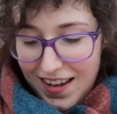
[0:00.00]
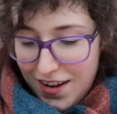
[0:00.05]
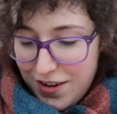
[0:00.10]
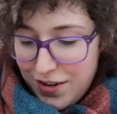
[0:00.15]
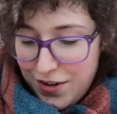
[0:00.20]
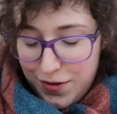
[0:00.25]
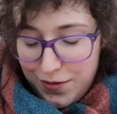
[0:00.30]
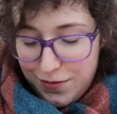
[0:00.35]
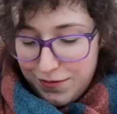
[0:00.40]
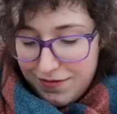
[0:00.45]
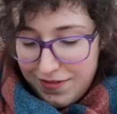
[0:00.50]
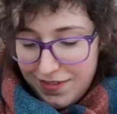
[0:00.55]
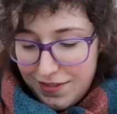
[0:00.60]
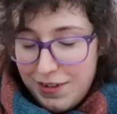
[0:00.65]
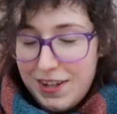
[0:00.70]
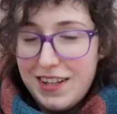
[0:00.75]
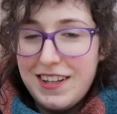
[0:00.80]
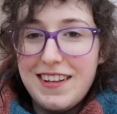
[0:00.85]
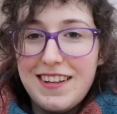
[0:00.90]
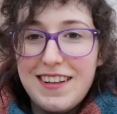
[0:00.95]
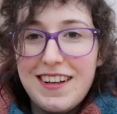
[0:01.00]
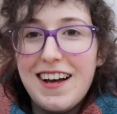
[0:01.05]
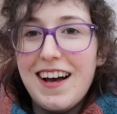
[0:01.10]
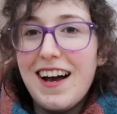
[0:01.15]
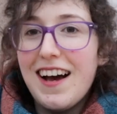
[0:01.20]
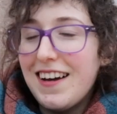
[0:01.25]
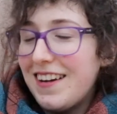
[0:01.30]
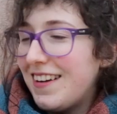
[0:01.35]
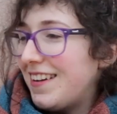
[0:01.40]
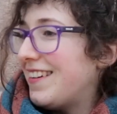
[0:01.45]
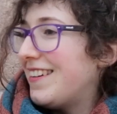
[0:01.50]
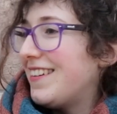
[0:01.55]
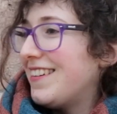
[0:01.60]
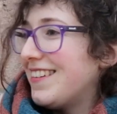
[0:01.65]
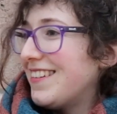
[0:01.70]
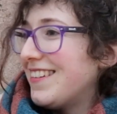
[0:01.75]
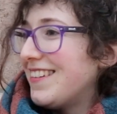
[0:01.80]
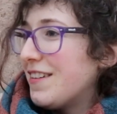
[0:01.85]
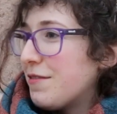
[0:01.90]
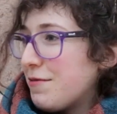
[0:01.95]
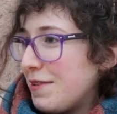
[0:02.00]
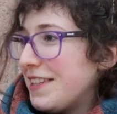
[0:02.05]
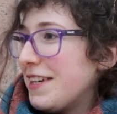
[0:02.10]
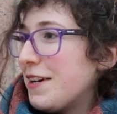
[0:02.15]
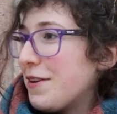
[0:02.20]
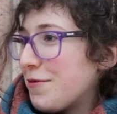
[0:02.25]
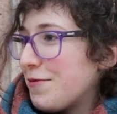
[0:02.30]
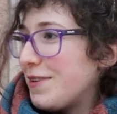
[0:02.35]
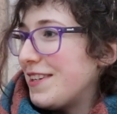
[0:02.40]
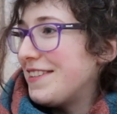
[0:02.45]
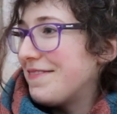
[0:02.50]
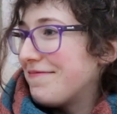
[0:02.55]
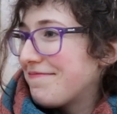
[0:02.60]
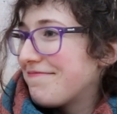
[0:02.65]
And no, well, I really agree.